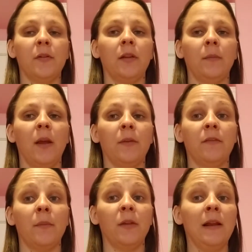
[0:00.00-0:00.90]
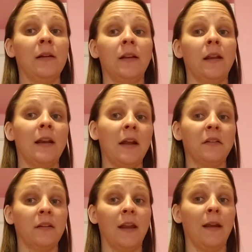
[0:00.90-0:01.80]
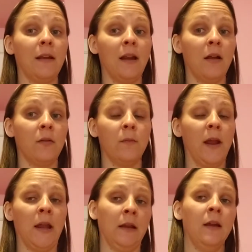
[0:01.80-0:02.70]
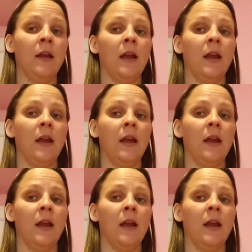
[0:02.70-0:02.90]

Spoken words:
Or sometimes if I'm irritated, I just kick it out of the way,